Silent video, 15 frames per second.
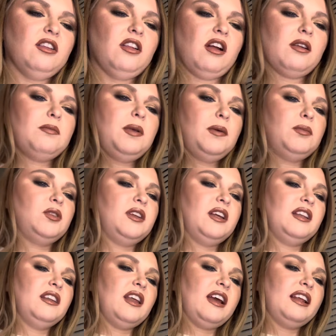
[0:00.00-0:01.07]
lot of people
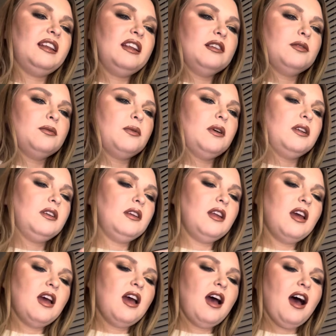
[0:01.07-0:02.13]
didn't like this one.
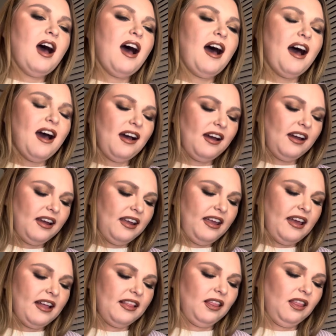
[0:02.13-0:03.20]
I
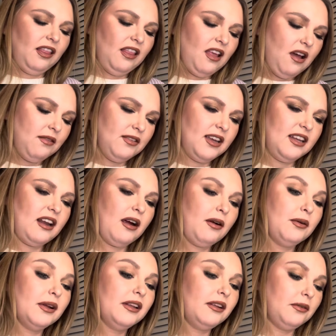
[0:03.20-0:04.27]
love it. I
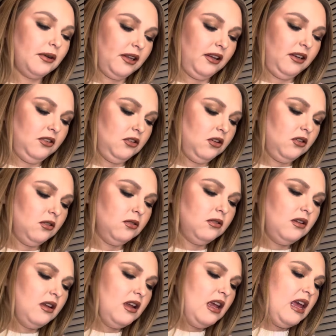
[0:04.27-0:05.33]
really, really do.
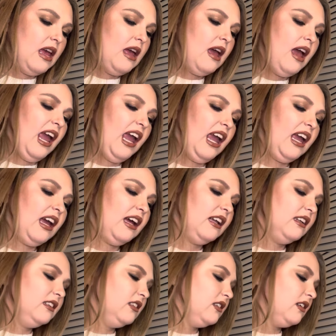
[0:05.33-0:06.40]

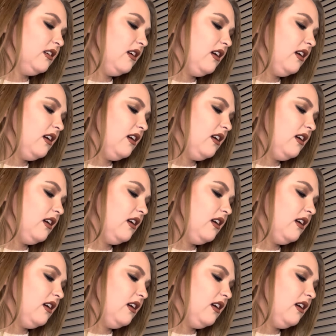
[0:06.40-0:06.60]
And